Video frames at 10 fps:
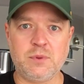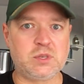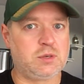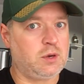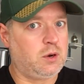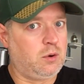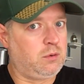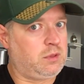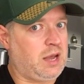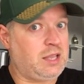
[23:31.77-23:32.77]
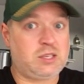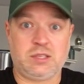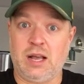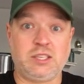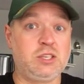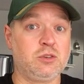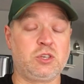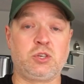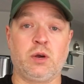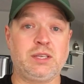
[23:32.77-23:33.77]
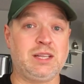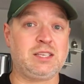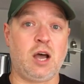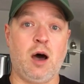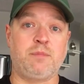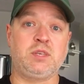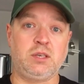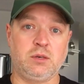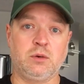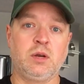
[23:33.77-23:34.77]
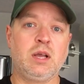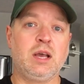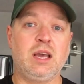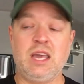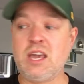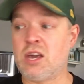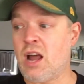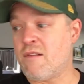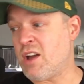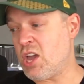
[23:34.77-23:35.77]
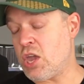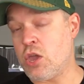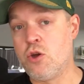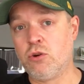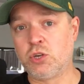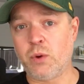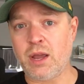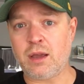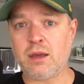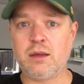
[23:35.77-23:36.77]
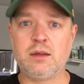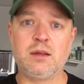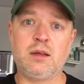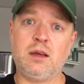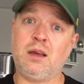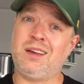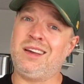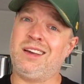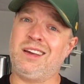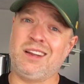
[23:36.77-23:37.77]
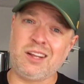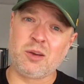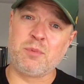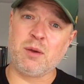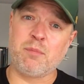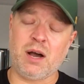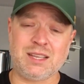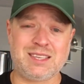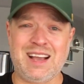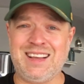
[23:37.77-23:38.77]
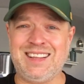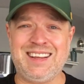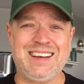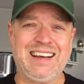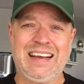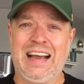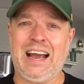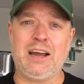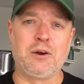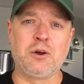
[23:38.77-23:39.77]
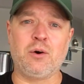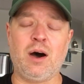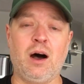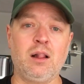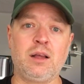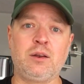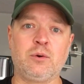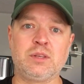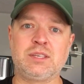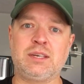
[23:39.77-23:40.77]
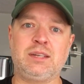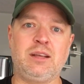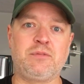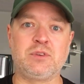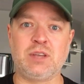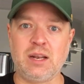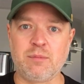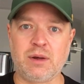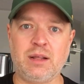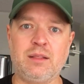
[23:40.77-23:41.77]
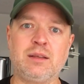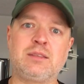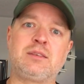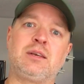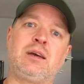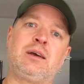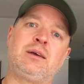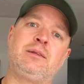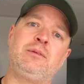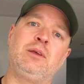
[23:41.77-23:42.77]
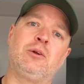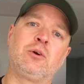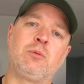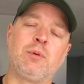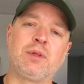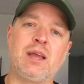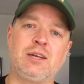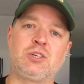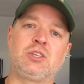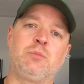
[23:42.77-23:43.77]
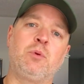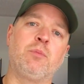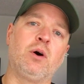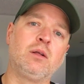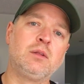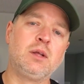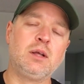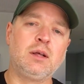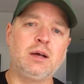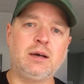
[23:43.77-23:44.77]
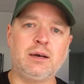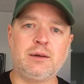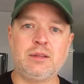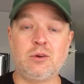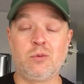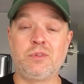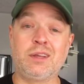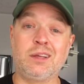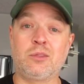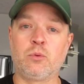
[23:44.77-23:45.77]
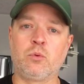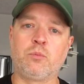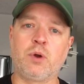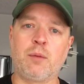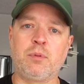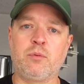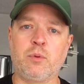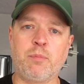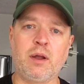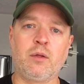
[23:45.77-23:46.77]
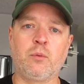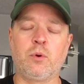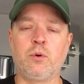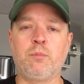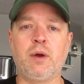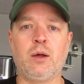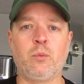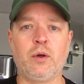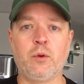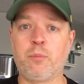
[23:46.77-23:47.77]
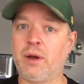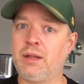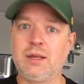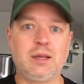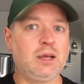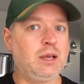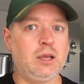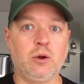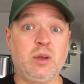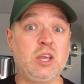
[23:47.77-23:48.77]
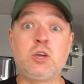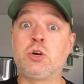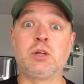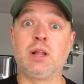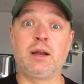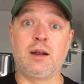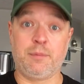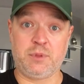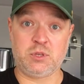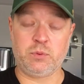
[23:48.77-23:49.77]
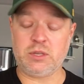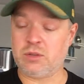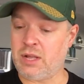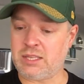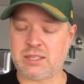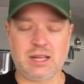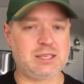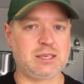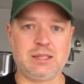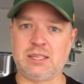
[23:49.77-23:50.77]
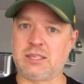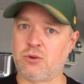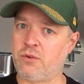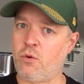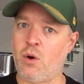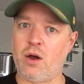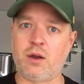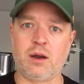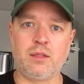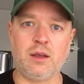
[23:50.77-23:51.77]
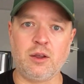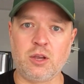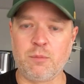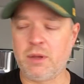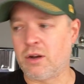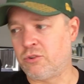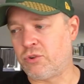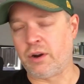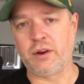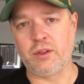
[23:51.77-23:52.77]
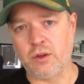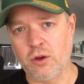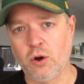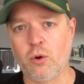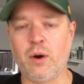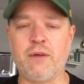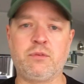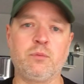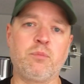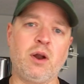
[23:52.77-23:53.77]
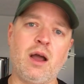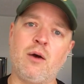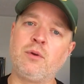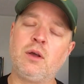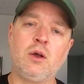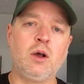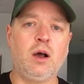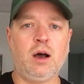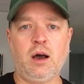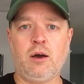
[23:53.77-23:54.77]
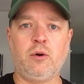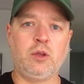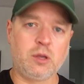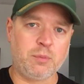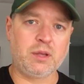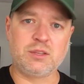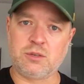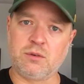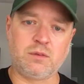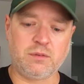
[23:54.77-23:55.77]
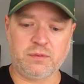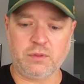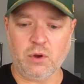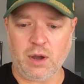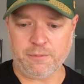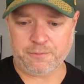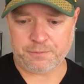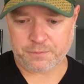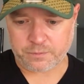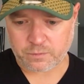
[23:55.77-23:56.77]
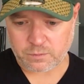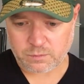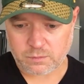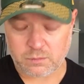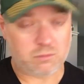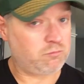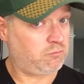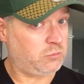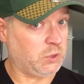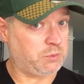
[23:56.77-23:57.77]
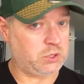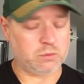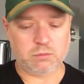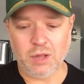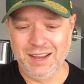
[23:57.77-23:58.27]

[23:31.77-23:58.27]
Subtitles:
So that's dealer's choice. That's up to you. He could have a huge week, and he could be a bust. I don't know. All I know is that if there's anybody that's going to be able to catch a slippery ball, that hopefully can get thrown him properly with Ben on the road in bad weather, but he could light it up this week. So that's sort of a wild card there. You could be contrarian. You could go after Brown, or you could be conservative and not. It's up to you.